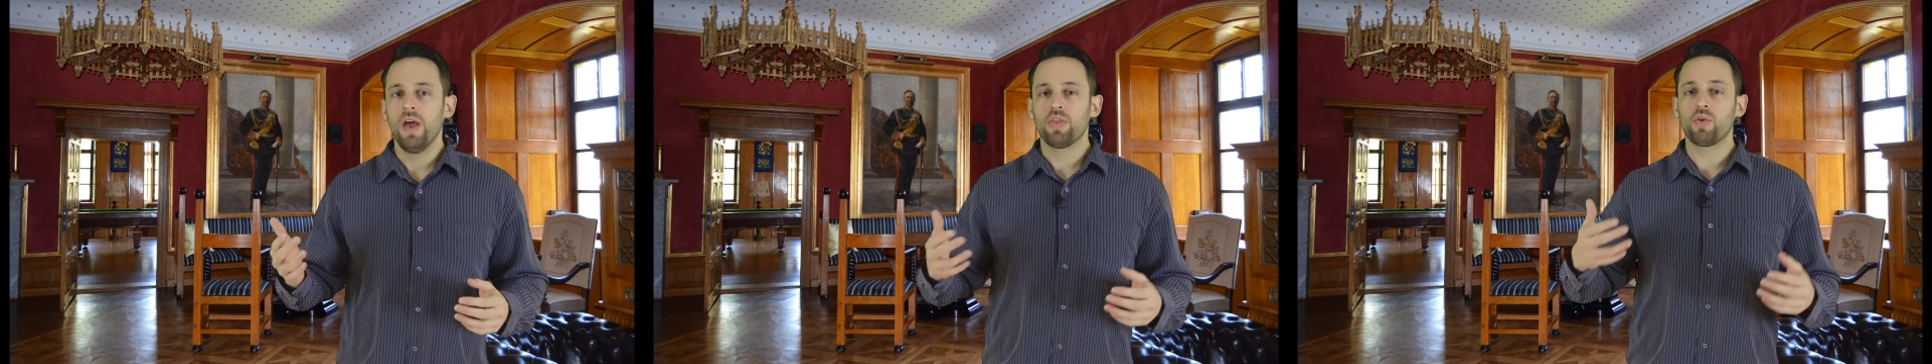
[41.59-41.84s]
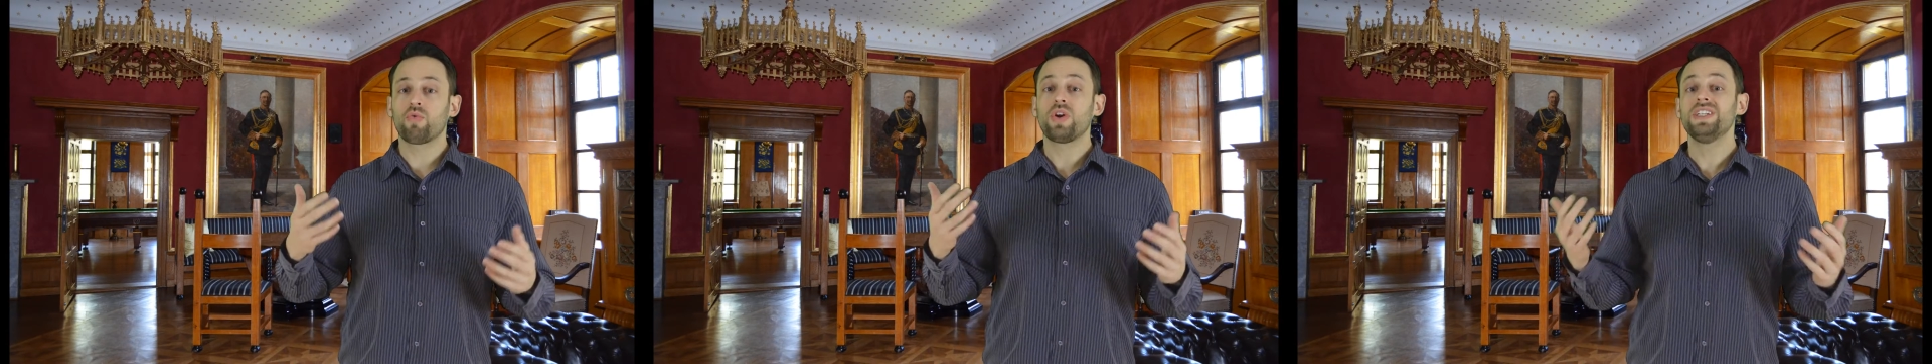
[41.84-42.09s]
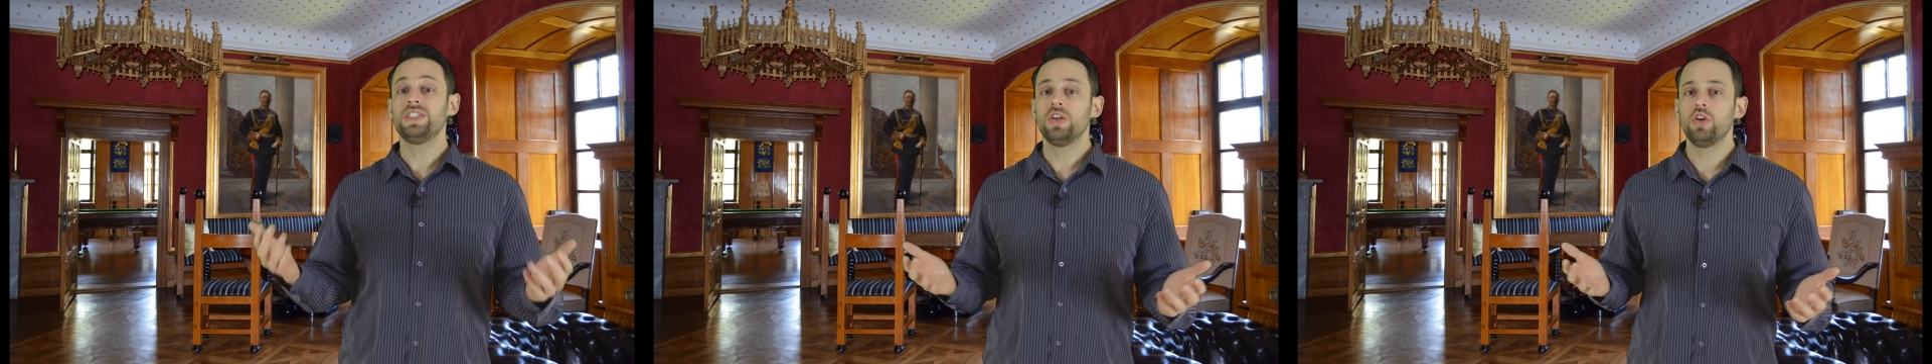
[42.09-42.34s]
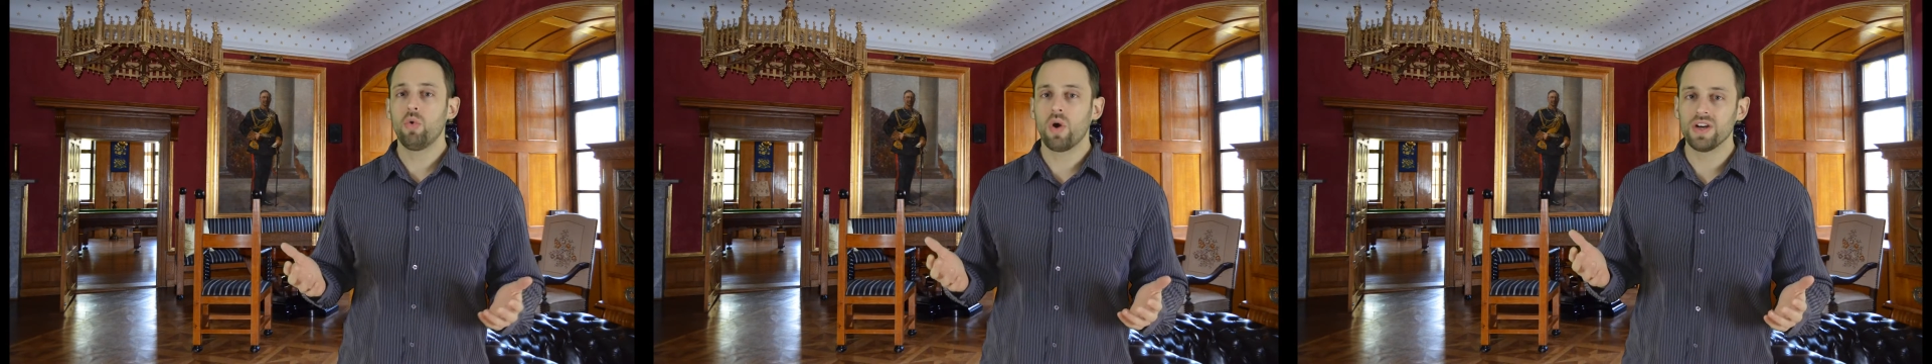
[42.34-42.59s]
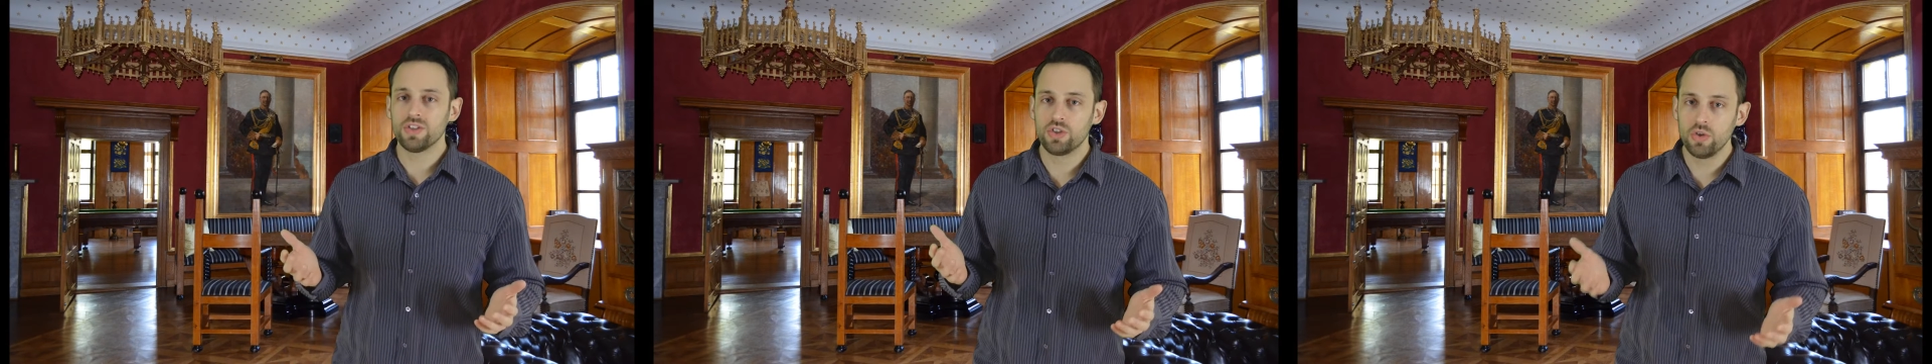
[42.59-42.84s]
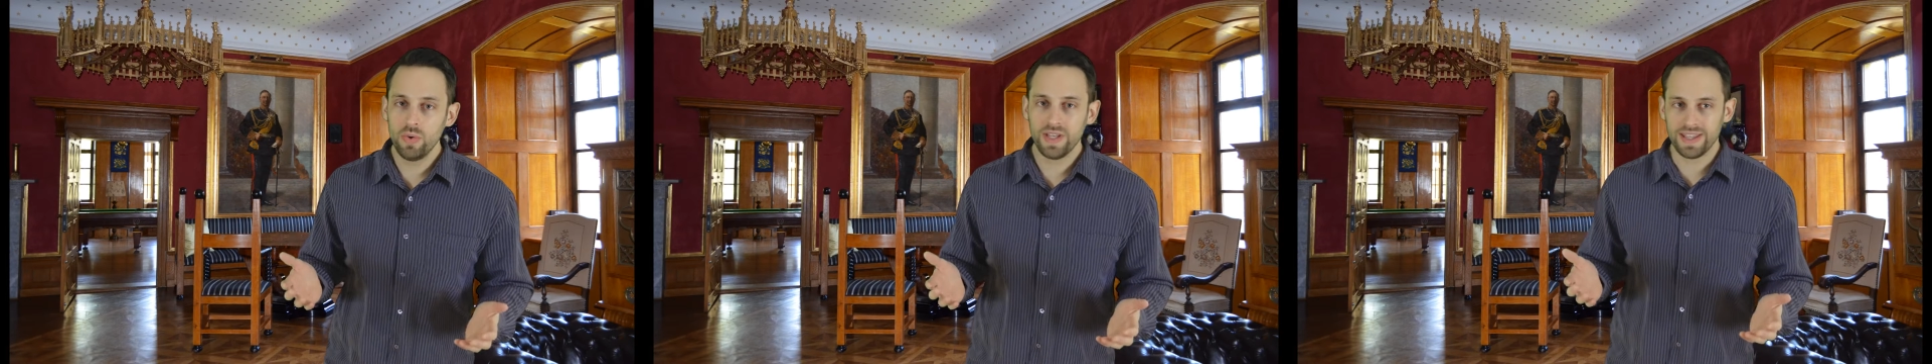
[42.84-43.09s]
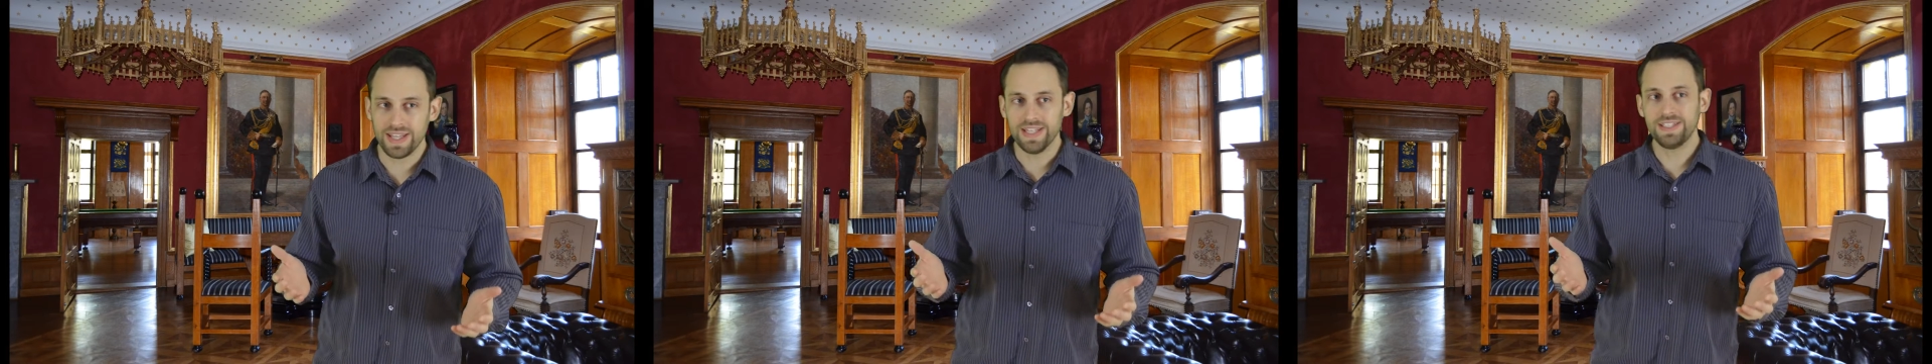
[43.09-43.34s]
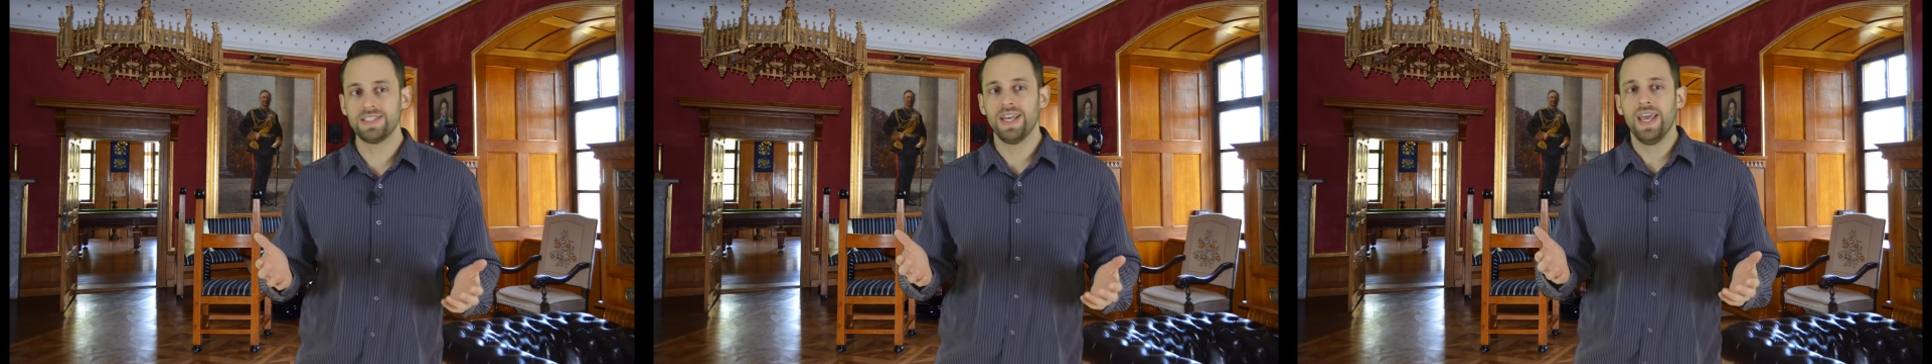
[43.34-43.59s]
the reason you are doing
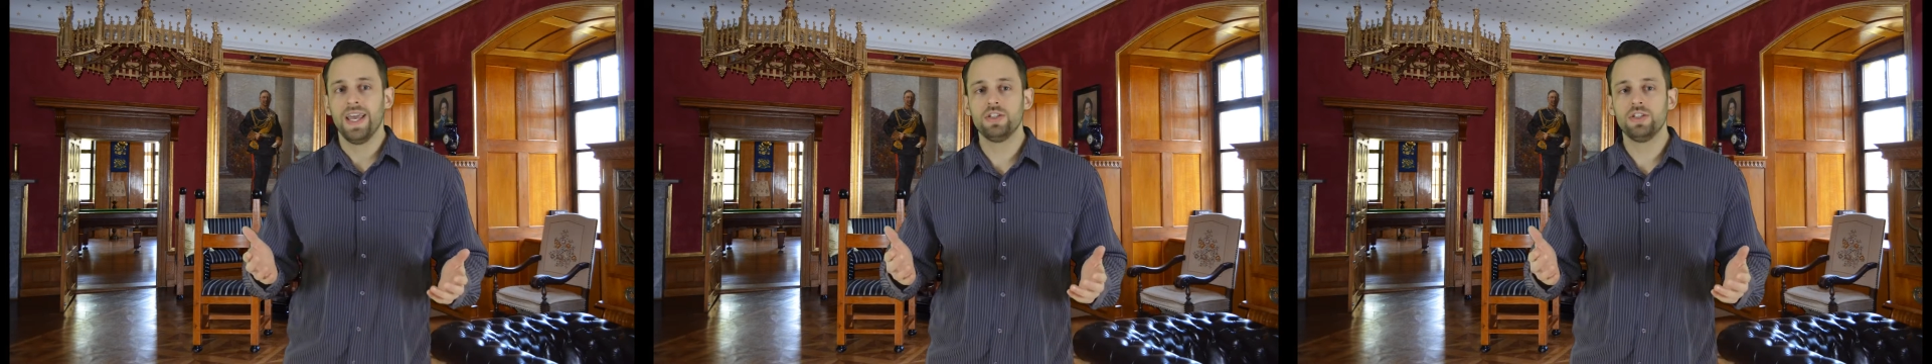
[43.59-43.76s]
this